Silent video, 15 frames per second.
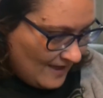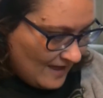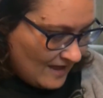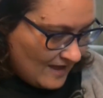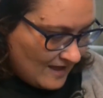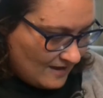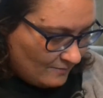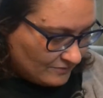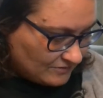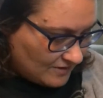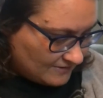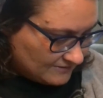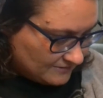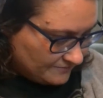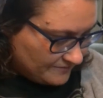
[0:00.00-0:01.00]
And what's
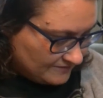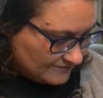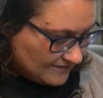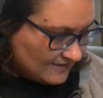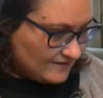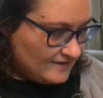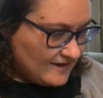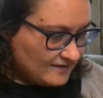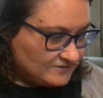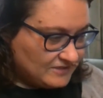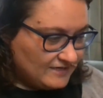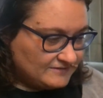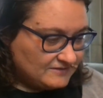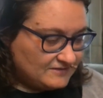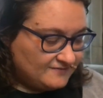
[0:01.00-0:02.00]
awesome is that he actually
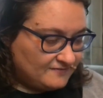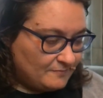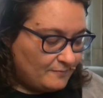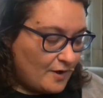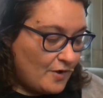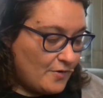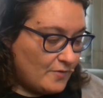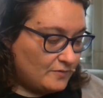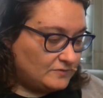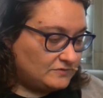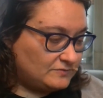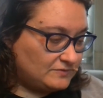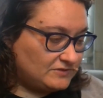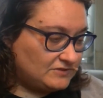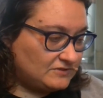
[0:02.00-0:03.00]
has a different
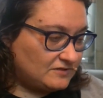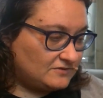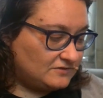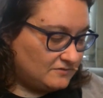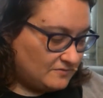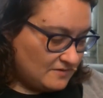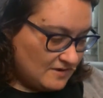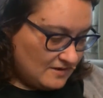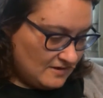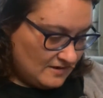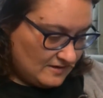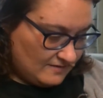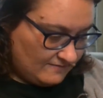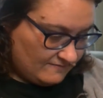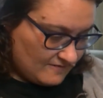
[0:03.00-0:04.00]
pose, which is also
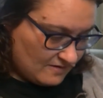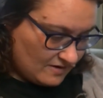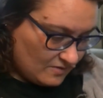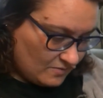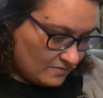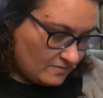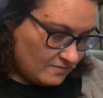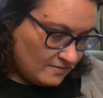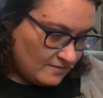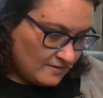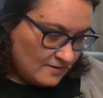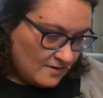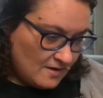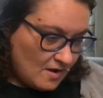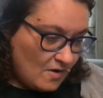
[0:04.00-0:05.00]
very cool.
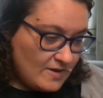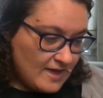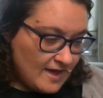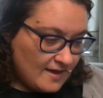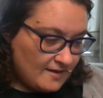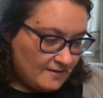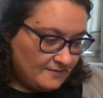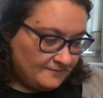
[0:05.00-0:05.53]
Oh yeah!